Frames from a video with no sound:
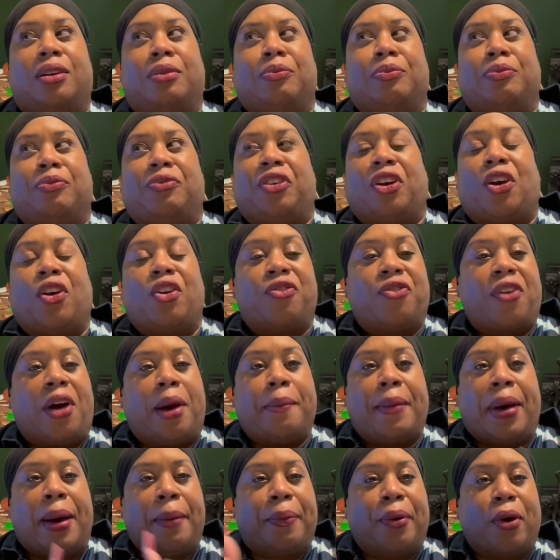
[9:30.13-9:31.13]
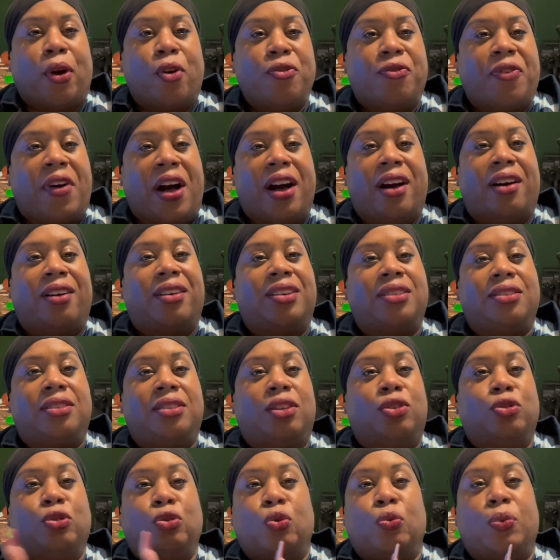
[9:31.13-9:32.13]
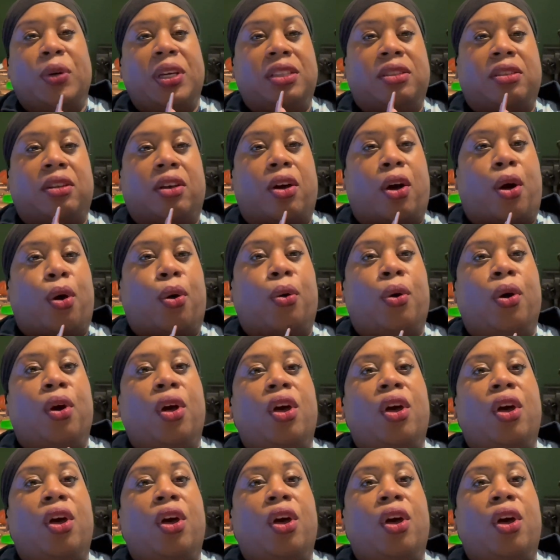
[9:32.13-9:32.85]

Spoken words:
verify my profile until 2 weeks ago.